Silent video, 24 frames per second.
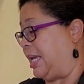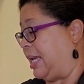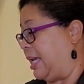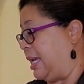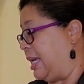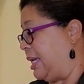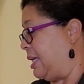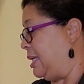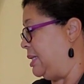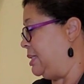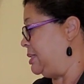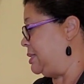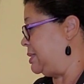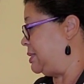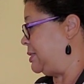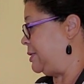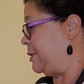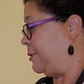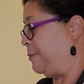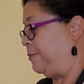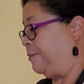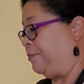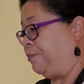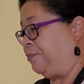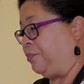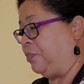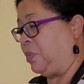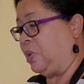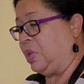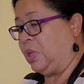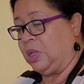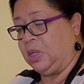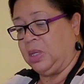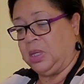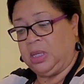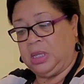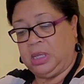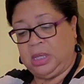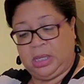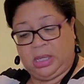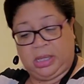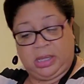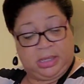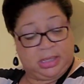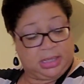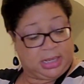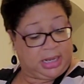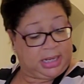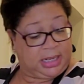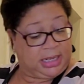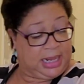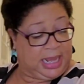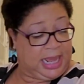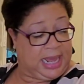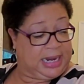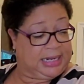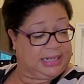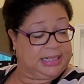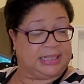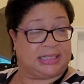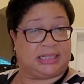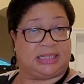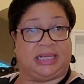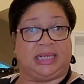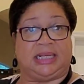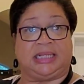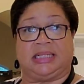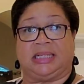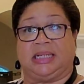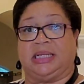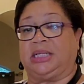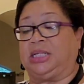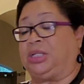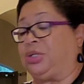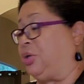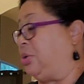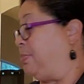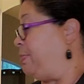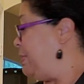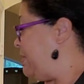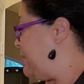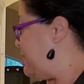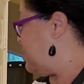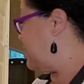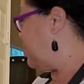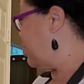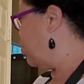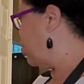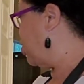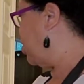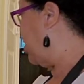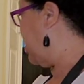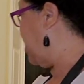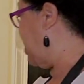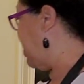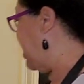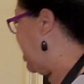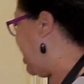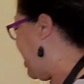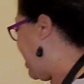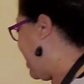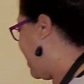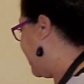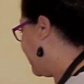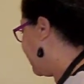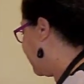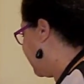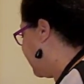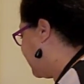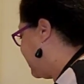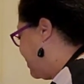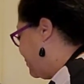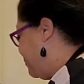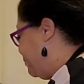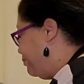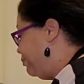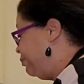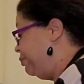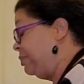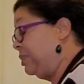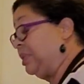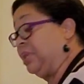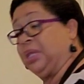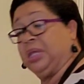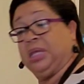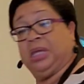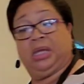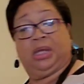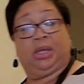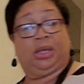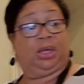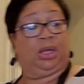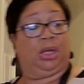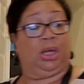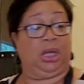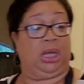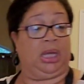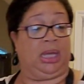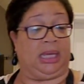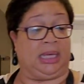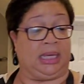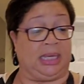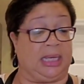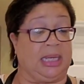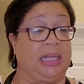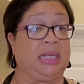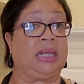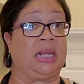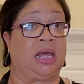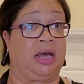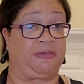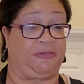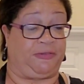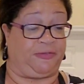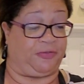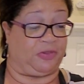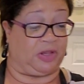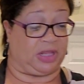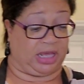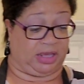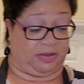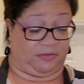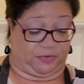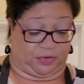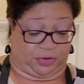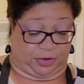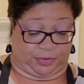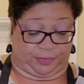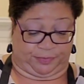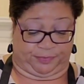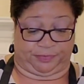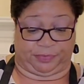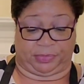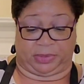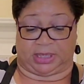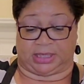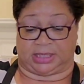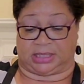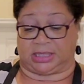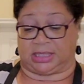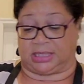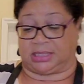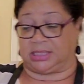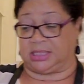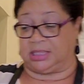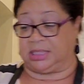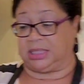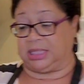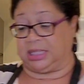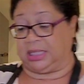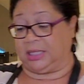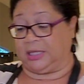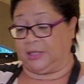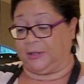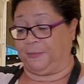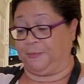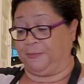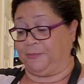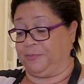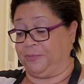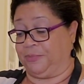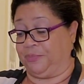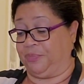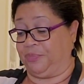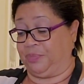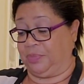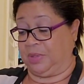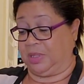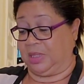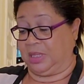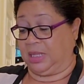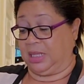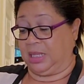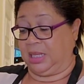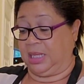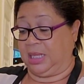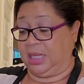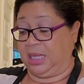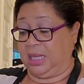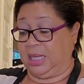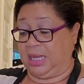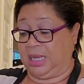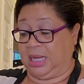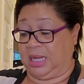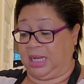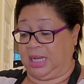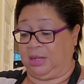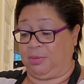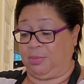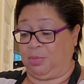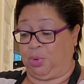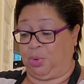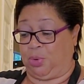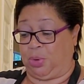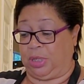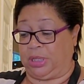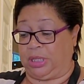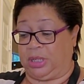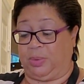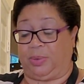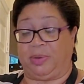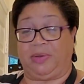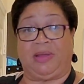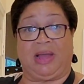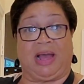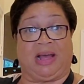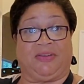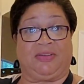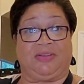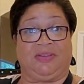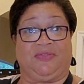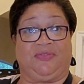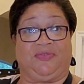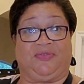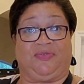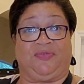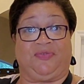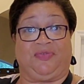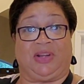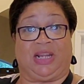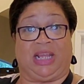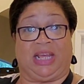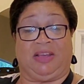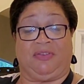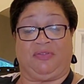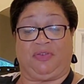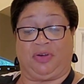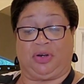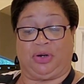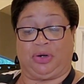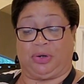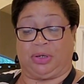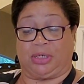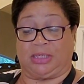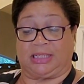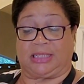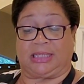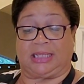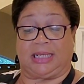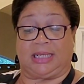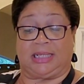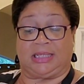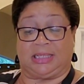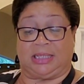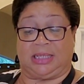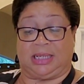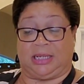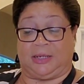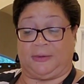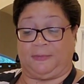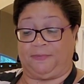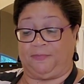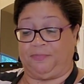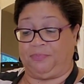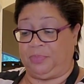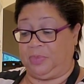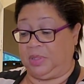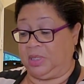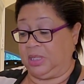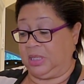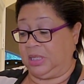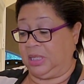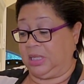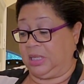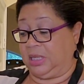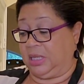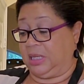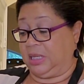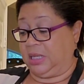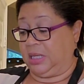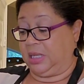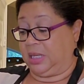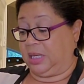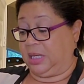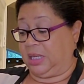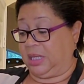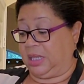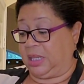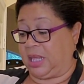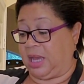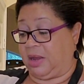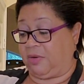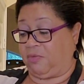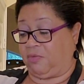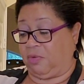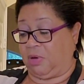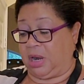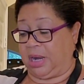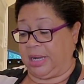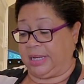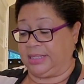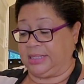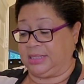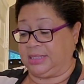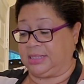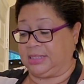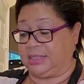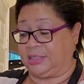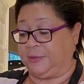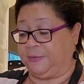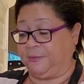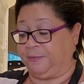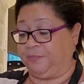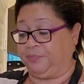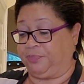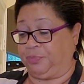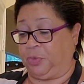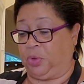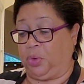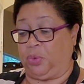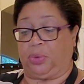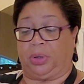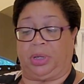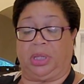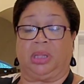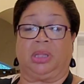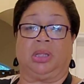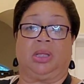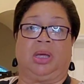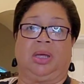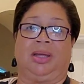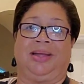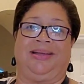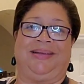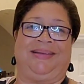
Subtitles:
eggs. I'm not going to add any seasoning to it because our chicken has enough flavor. It doesn't need any more. And then we got flavor or seasoning in that rice, or in the